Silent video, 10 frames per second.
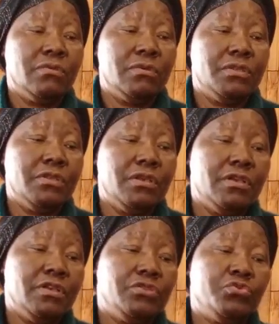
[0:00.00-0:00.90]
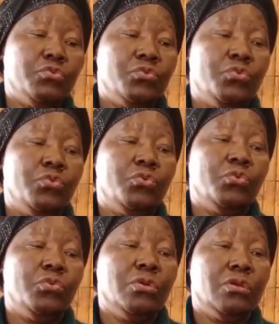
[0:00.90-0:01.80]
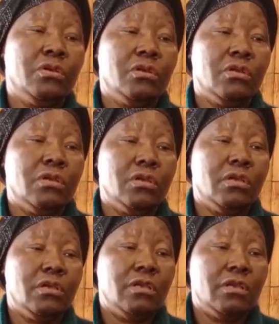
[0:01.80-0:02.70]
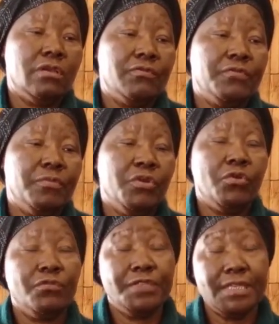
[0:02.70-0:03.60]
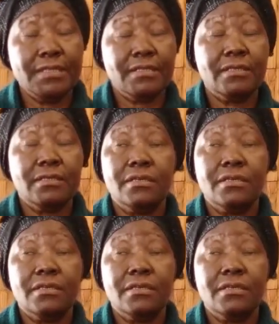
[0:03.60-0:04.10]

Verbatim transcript: with uh, two uh, female officers